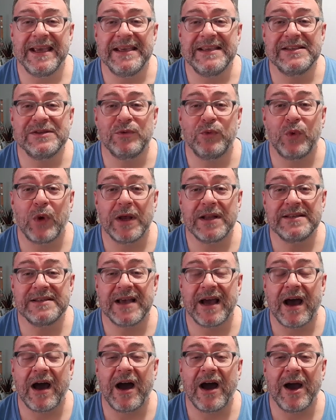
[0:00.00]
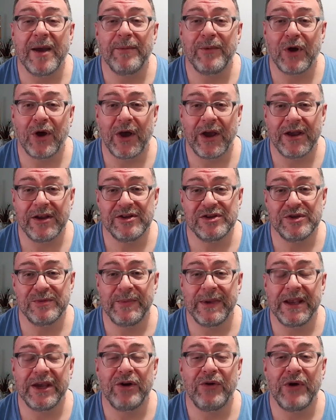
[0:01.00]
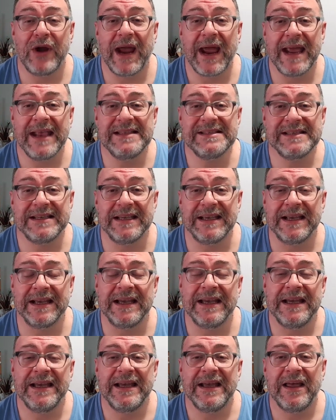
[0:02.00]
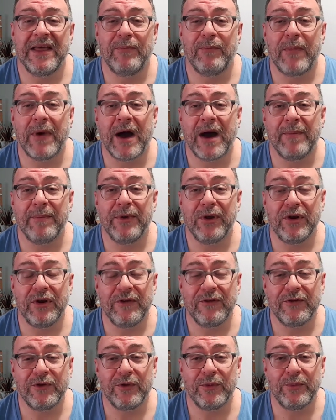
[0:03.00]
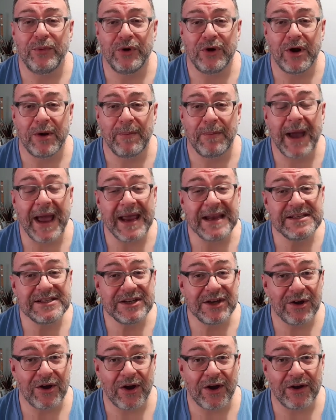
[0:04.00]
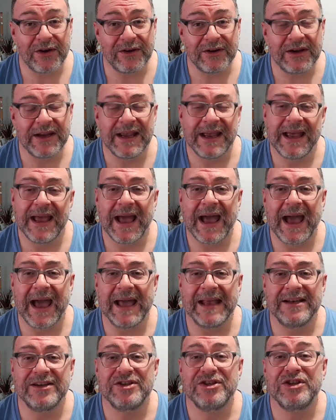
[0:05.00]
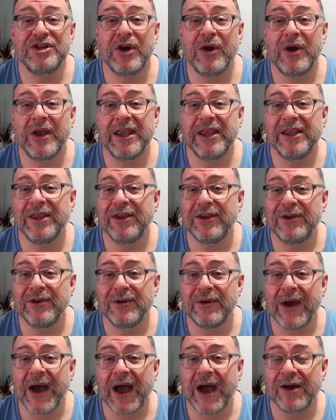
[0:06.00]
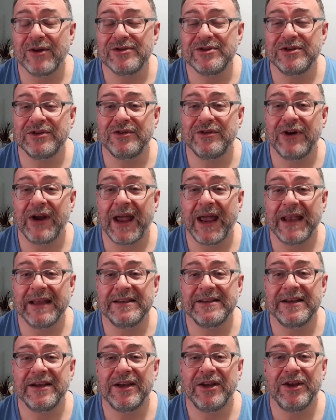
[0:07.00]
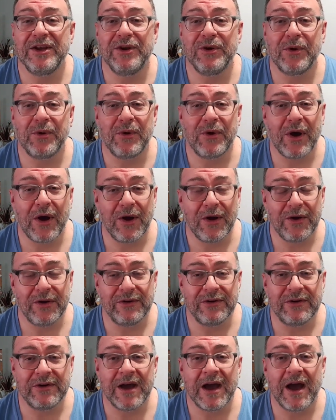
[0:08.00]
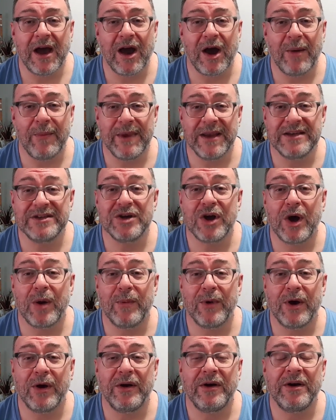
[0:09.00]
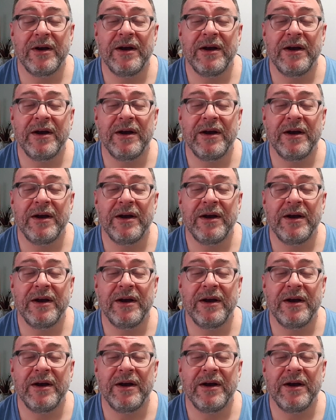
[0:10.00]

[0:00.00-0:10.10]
is what I'm going to be creating my beautiful Buddha painting on, and showing you how to create your own Amitabha,